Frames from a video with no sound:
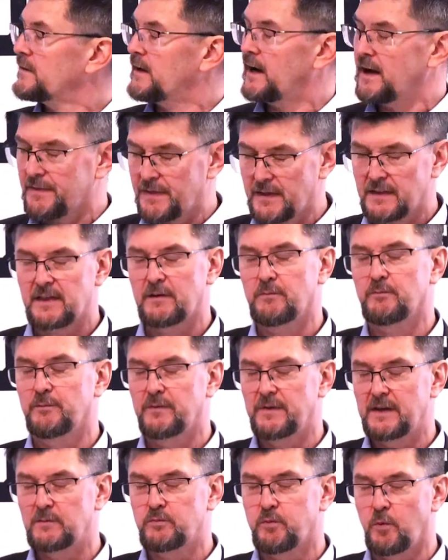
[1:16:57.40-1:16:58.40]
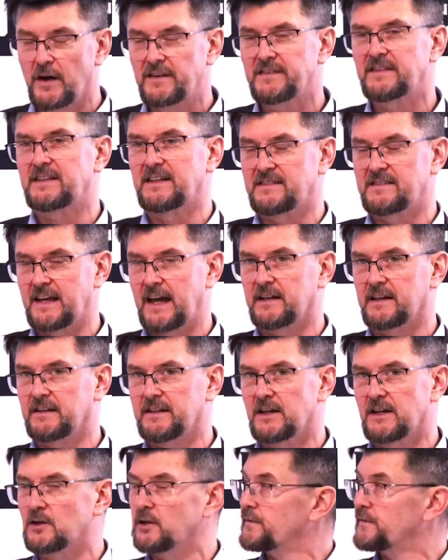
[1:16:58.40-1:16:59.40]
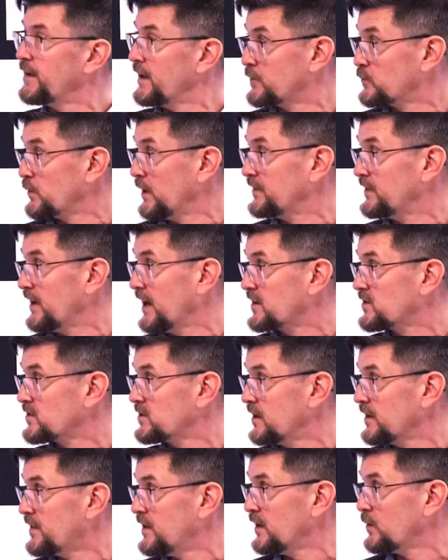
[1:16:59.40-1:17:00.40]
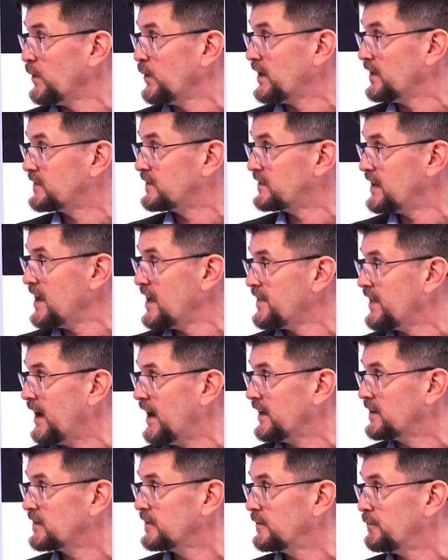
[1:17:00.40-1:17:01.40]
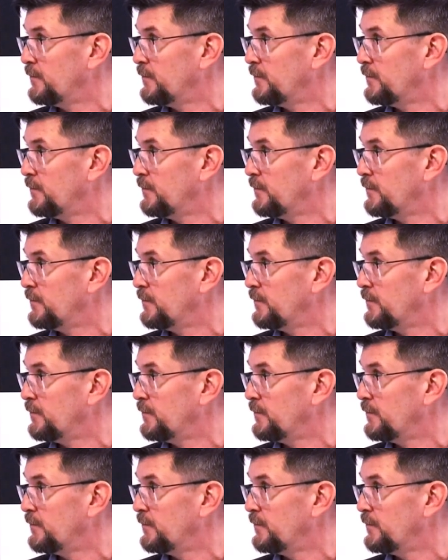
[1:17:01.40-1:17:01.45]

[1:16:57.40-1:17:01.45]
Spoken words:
I think that it wasn't exactly a good faith transaction. I think we can say that.